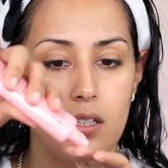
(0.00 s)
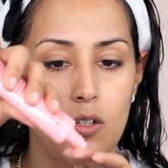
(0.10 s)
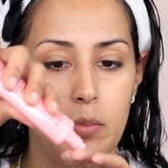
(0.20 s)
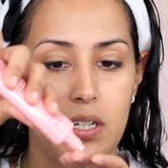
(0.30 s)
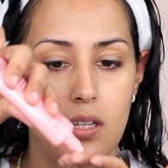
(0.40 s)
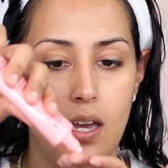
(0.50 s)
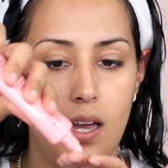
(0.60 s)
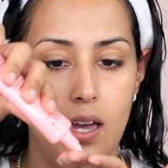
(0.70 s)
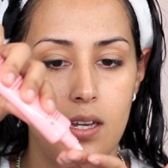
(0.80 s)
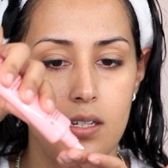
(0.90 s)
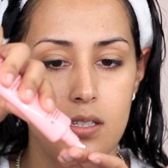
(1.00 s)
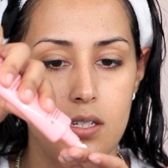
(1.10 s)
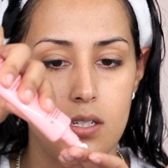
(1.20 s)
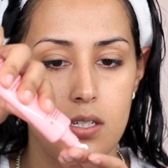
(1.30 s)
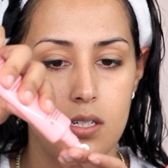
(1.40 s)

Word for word: little bit of that.